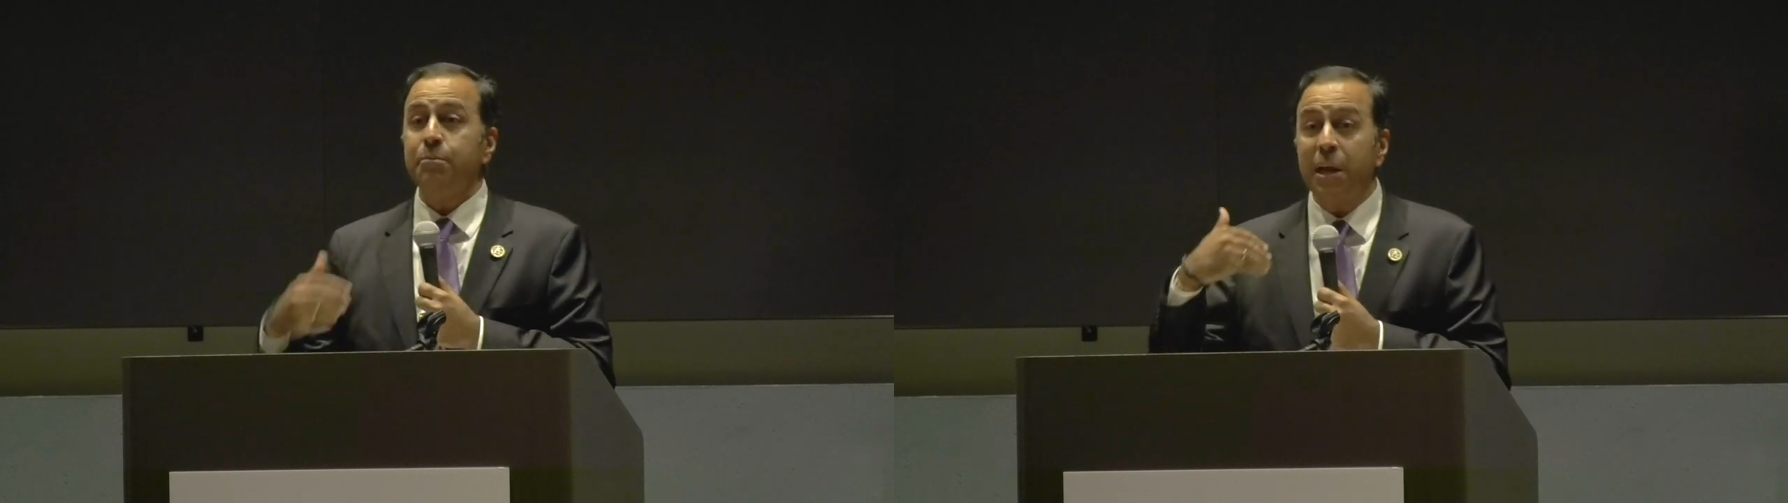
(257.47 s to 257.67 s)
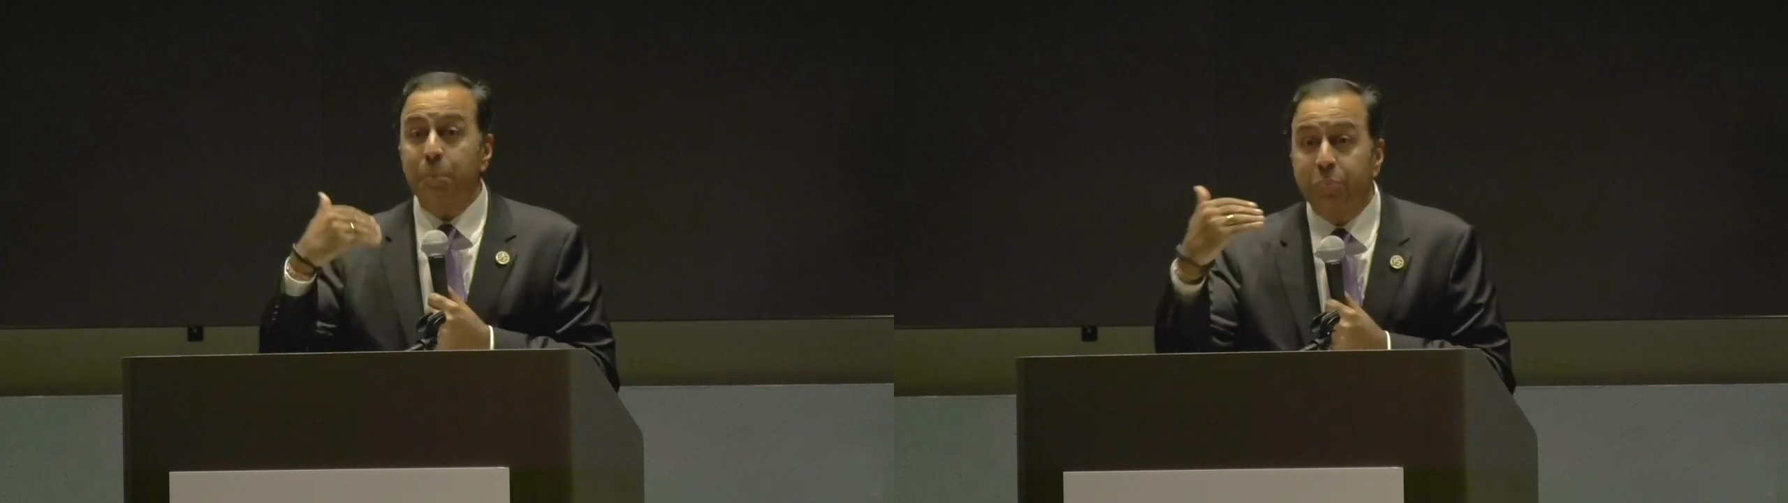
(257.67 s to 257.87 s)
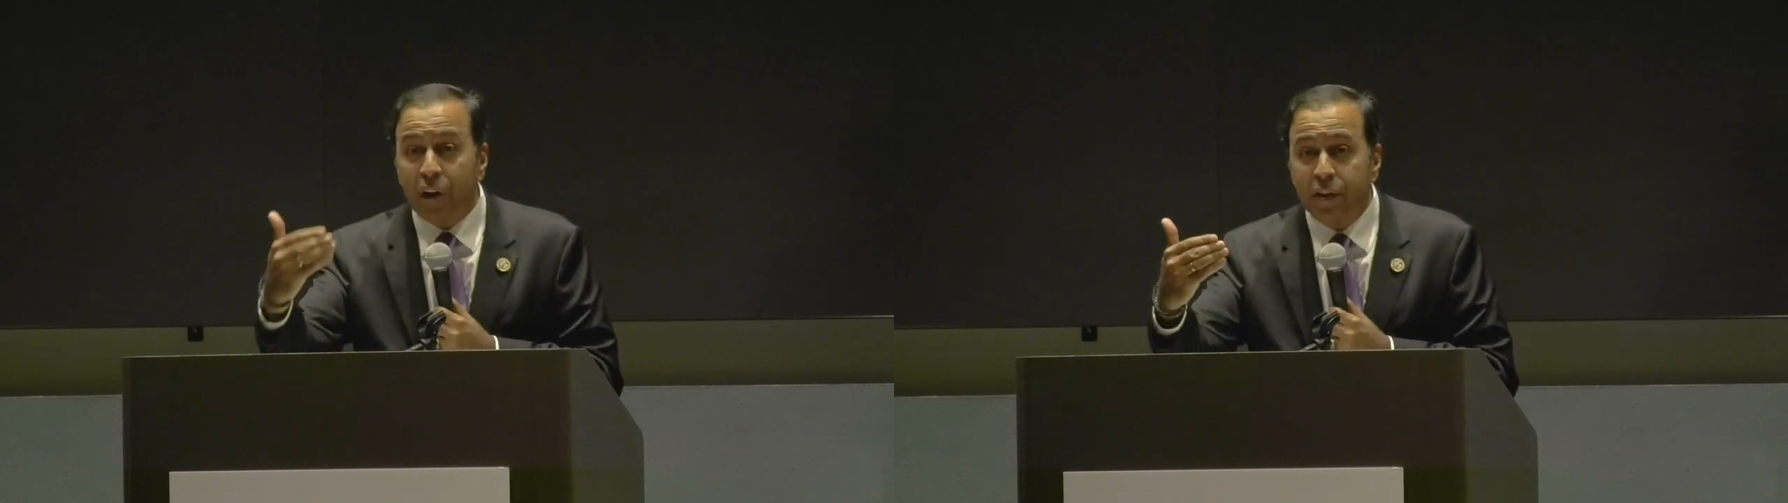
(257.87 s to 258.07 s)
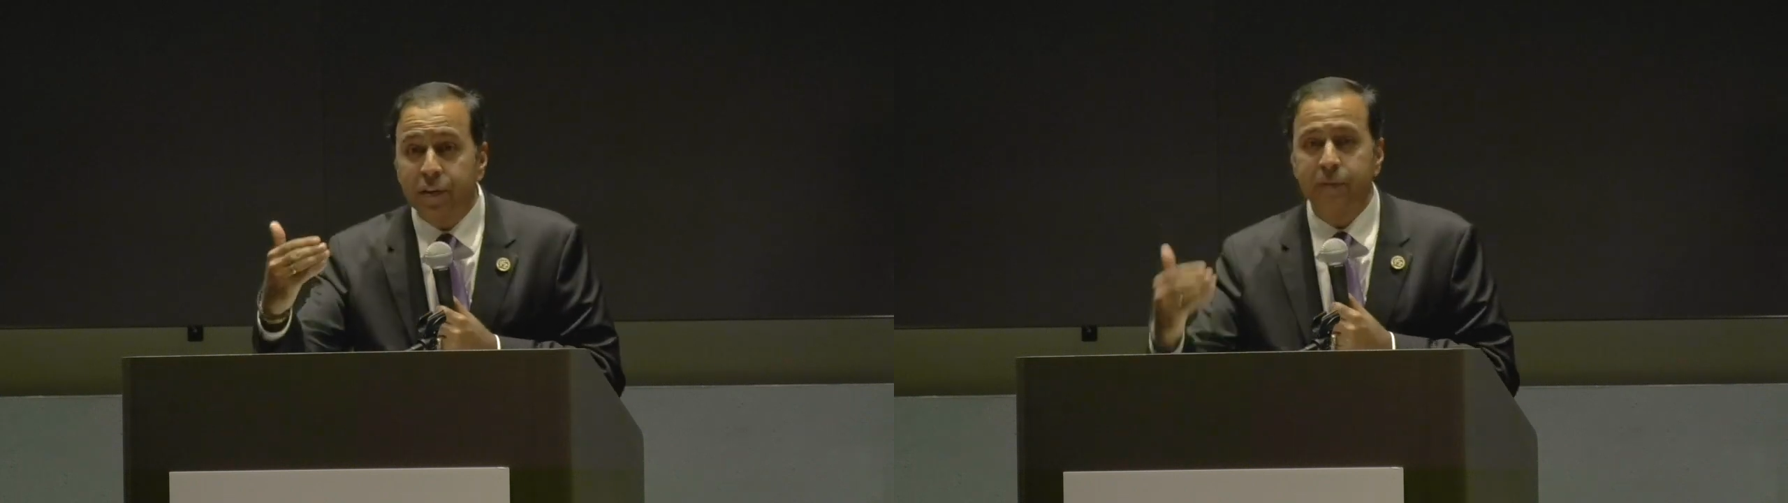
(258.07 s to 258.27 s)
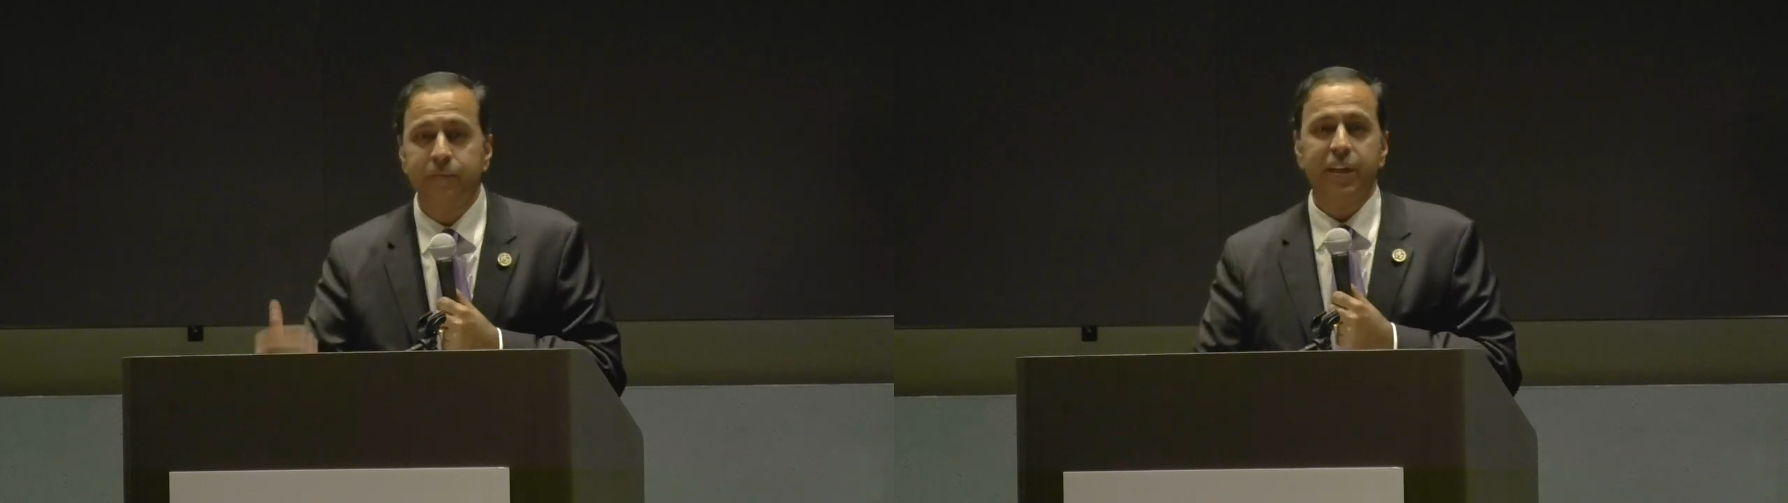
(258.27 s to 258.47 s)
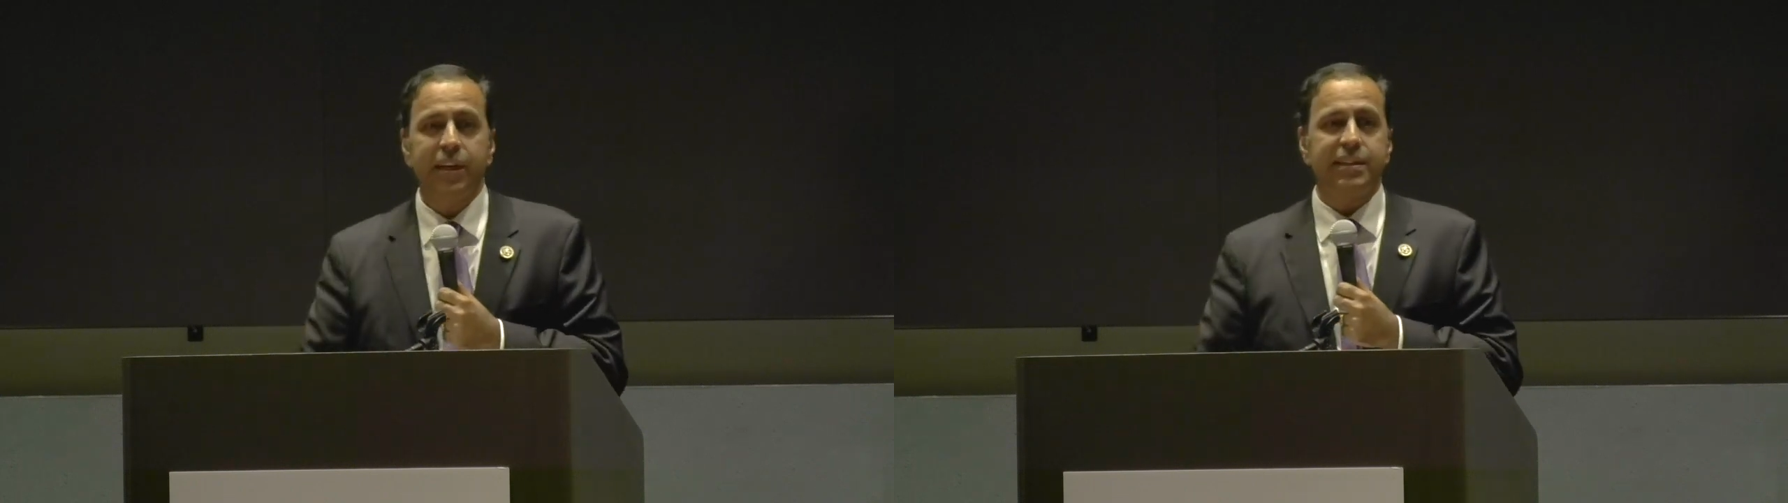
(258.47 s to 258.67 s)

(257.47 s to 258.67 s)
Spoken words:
My brother